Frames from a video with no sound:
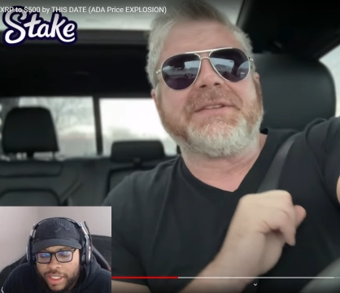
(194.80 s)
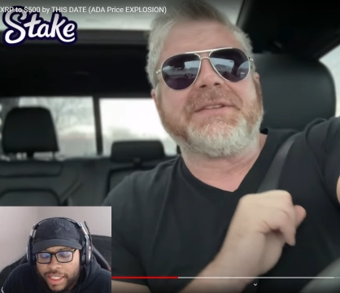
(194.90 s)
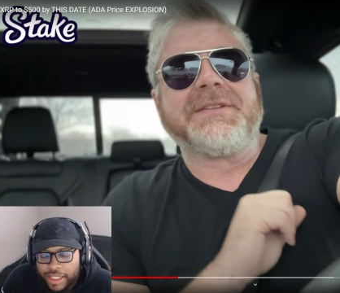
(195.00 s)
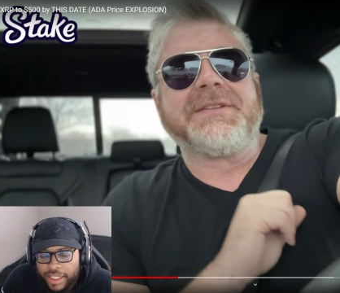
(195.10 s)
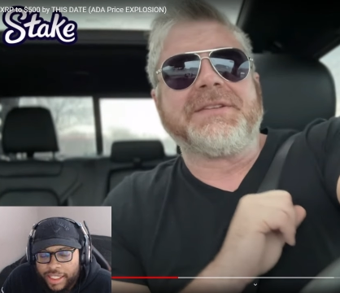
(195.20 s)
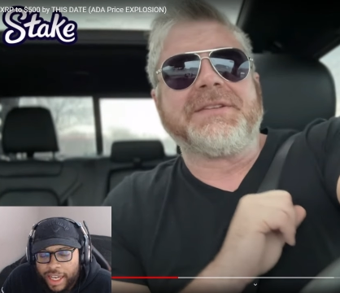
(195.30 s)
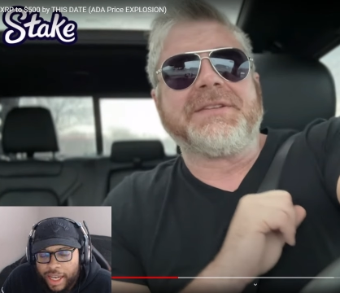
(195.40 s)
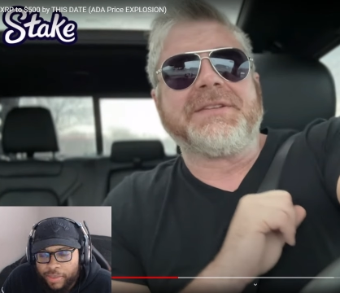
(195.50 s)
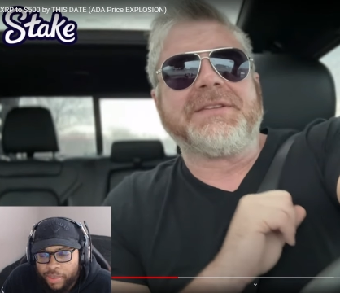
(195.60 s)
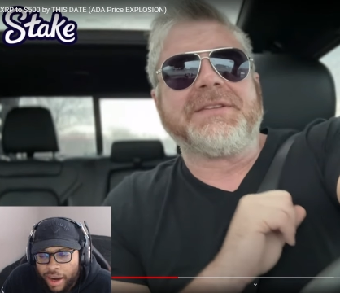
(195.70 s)
Speaker 1: these
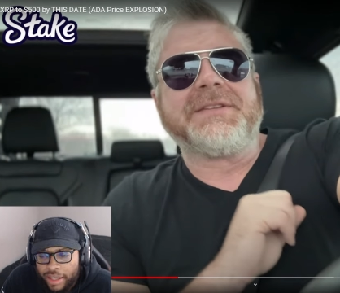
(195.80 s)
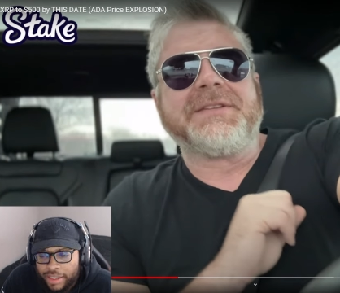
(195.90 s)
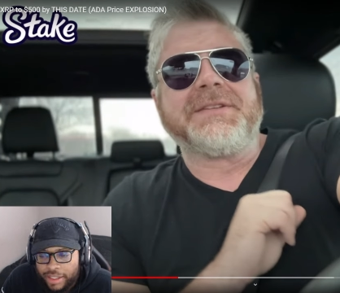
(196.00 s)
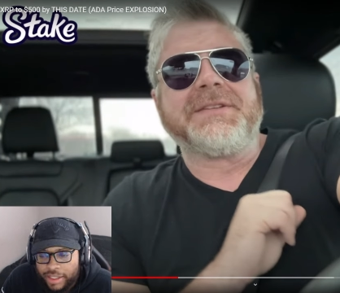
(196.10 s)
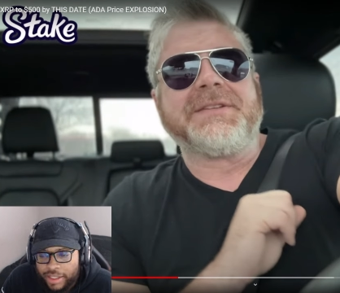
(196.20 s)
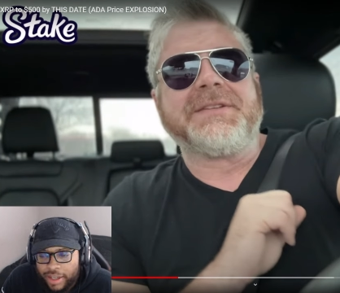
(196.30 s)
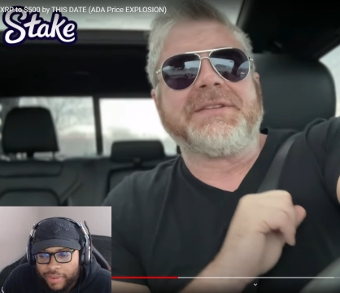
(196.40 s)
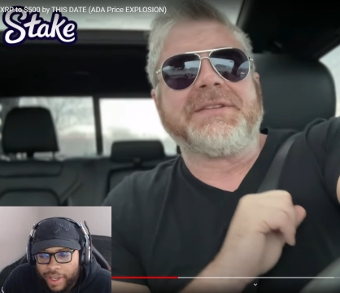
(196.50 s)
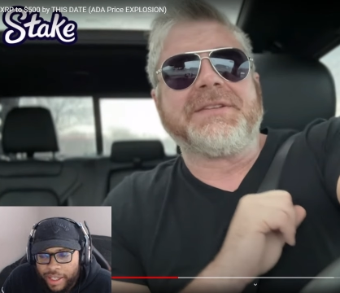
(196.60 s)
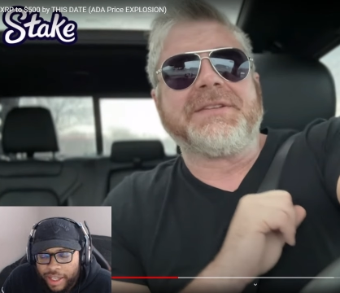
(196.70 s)
insane prices and
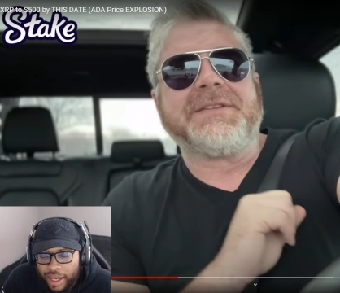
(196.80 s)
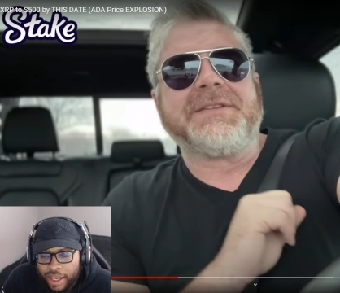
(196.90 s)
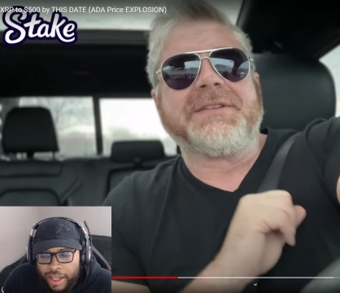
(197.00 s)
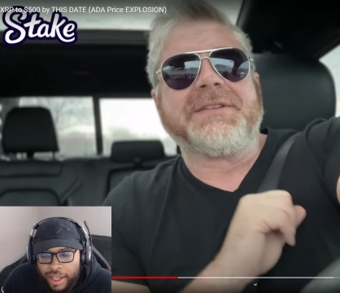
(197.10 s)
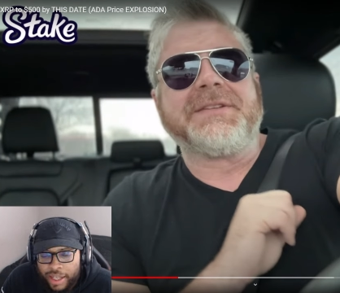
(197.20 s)
stuff like that?